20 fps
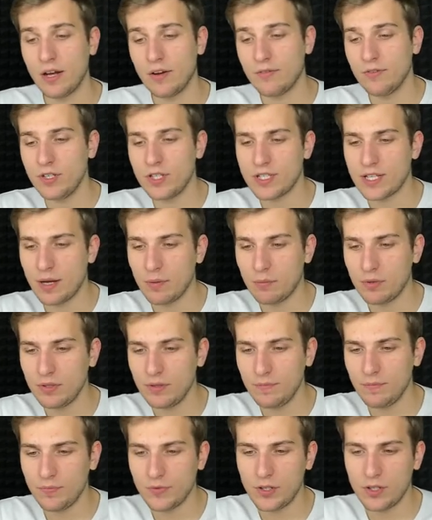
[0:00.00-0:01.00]
For
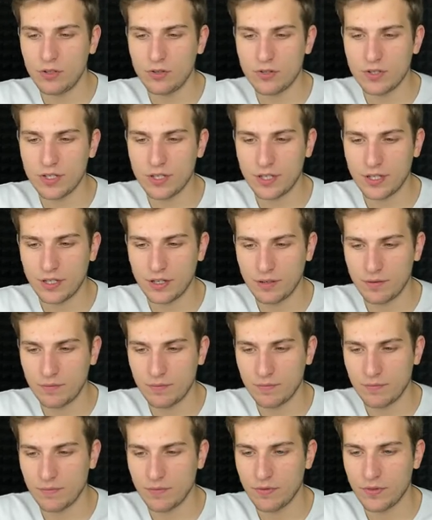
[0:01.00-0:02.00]
example, using
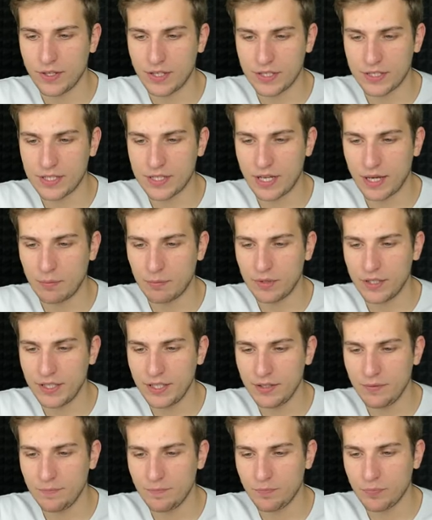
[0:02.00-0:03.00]
this
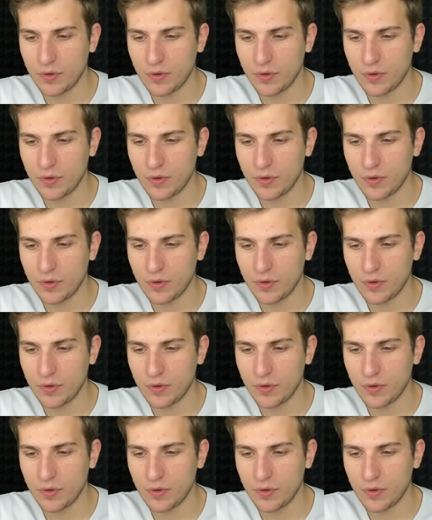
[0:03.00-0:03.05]
template,